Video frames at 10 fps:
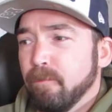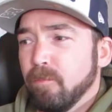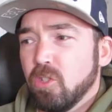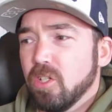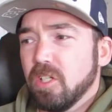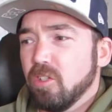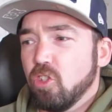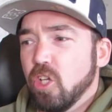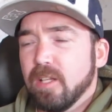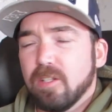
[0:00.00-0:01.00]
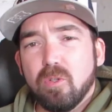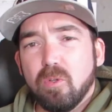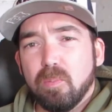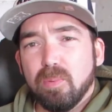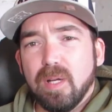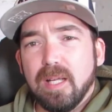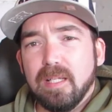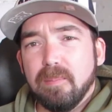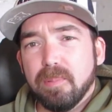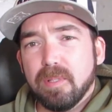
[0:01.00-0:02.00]
Just a gentle
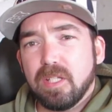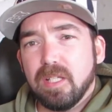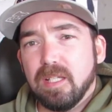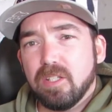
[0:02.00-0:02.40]
bready, biscuity